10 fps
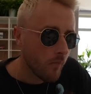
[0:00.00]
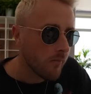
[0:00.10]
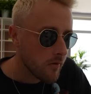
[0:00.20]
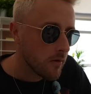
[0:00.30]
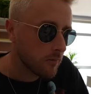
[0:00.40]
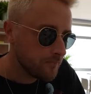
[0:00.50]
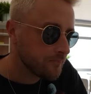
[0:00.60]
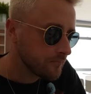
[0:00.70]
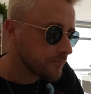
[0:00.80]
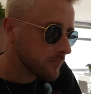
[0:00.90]
How's it,
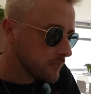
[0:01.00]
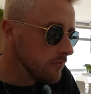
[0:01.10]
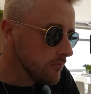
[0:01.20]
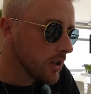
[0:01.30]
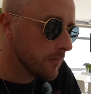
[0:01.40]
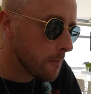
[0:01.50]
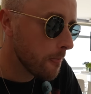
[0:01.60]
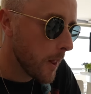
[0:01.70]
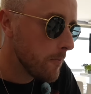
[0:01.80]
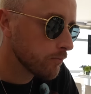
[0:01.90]
yummy? Is it
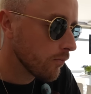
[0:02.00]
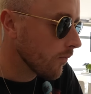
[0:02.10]
alcoholic?